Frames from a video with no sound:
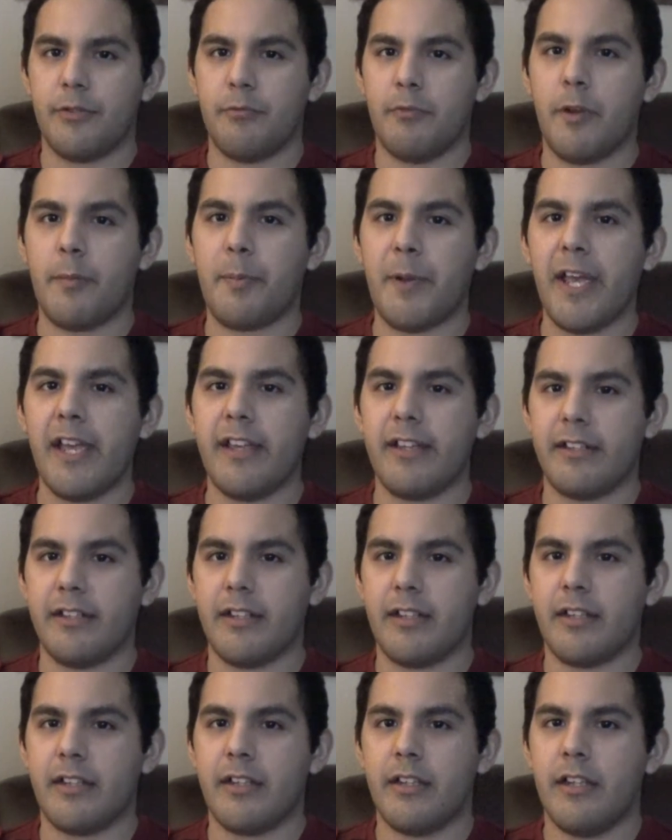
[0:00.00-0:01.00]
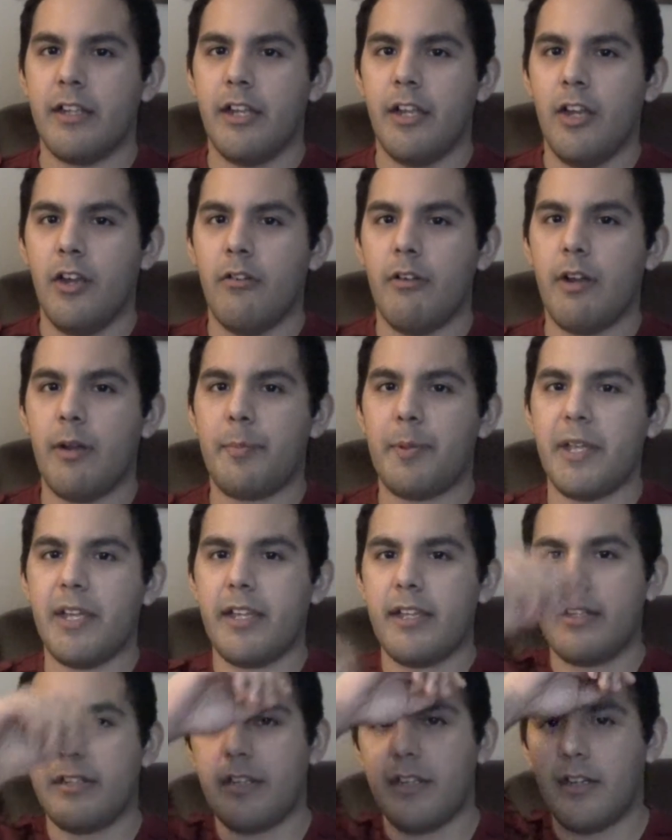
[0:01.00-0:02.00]

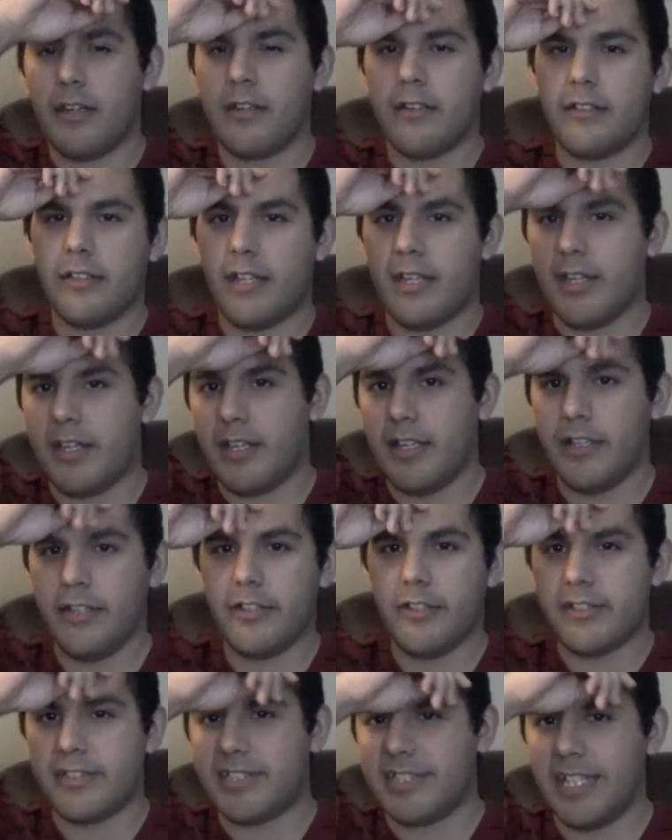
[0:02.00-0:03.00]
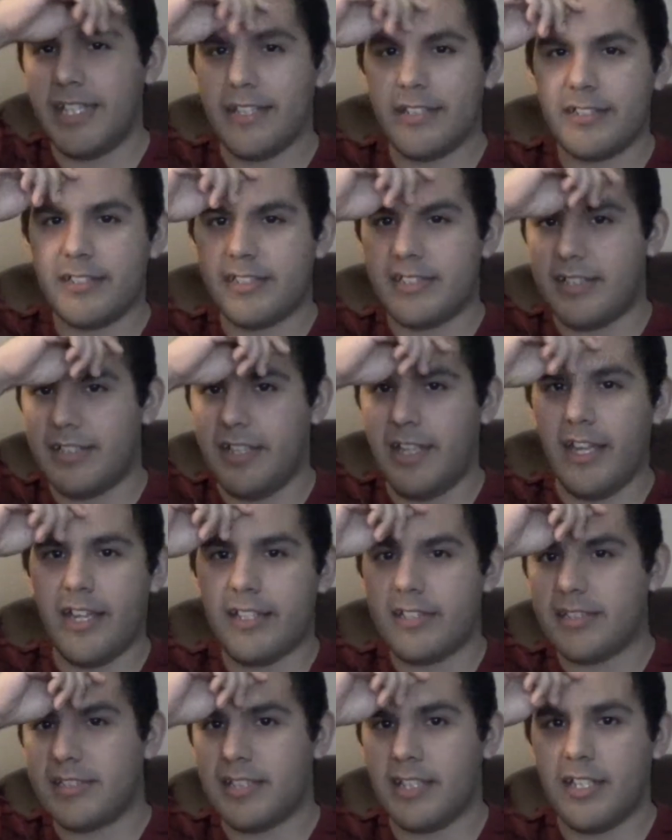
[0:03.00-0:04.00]
Repent all your sins,
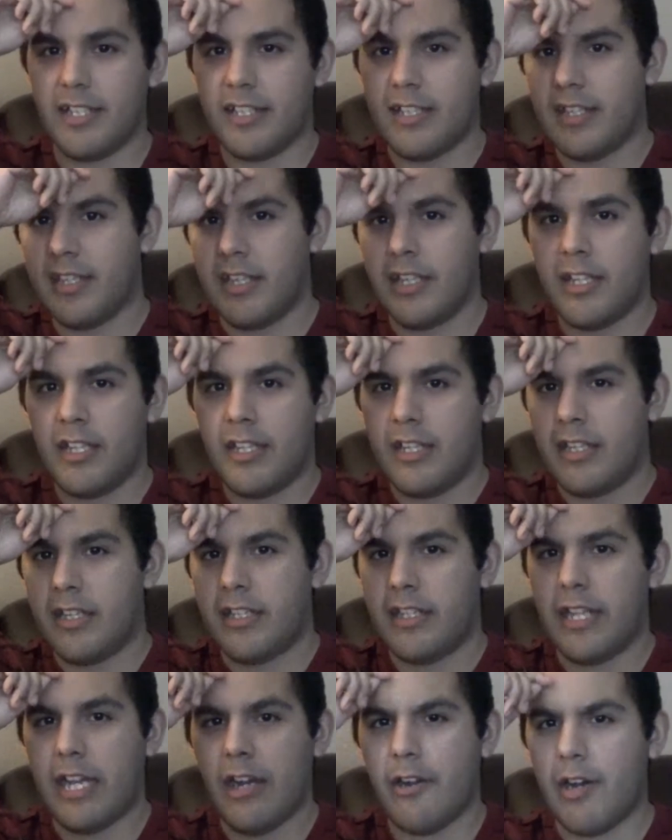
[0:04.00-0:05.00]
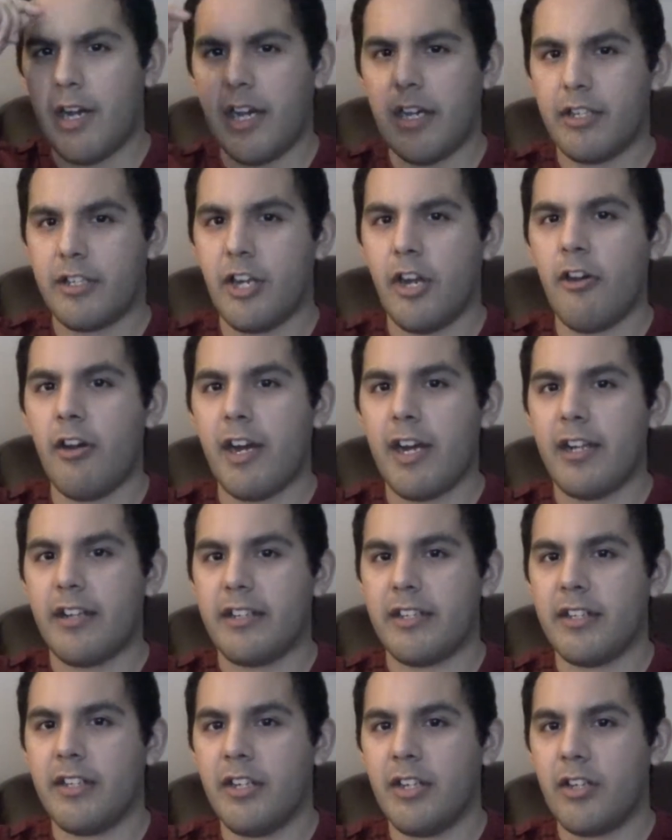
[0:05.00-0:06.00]
yes. Now go on,
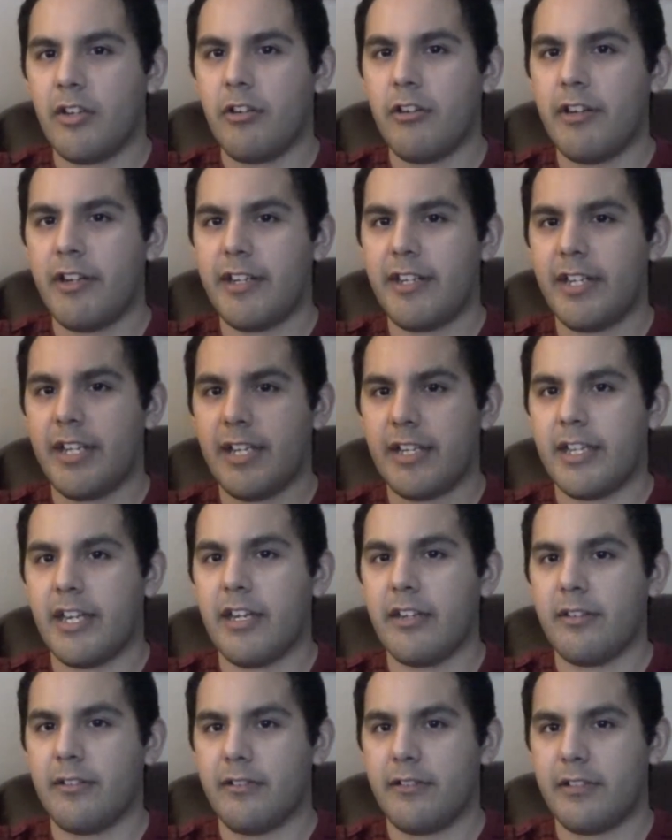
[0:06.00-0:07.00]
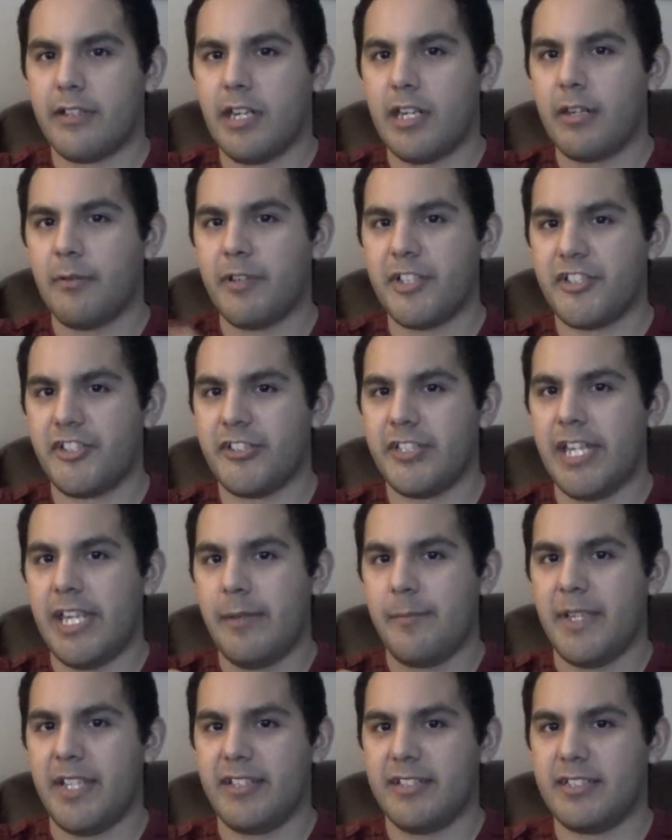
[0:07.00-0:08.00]
cuddle with your
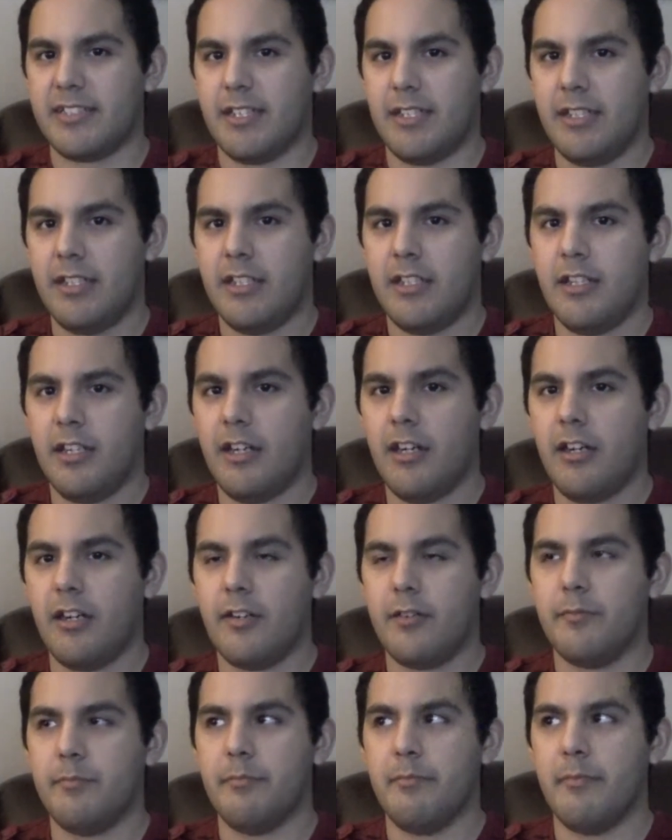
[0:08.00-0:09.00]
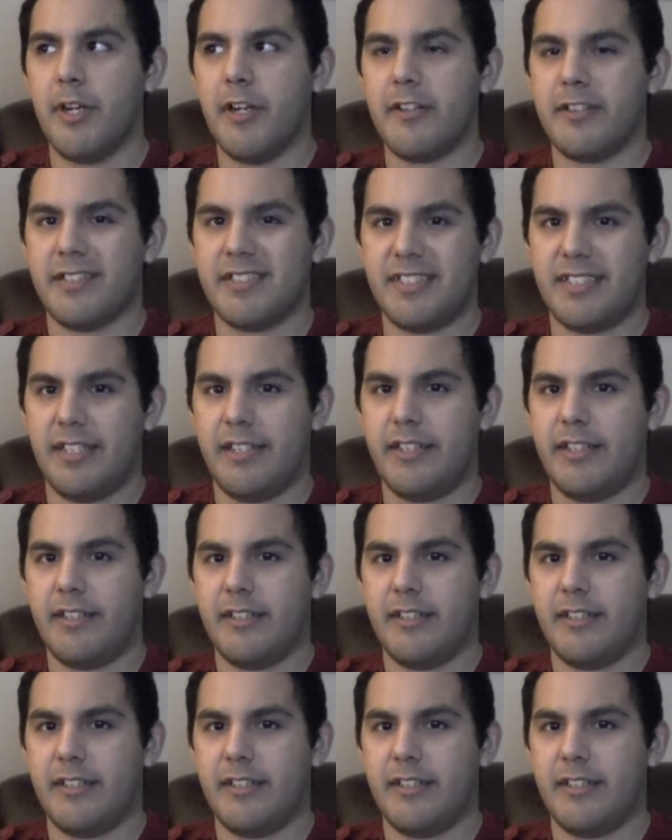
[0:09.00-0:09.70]
demons. Oh, mercy.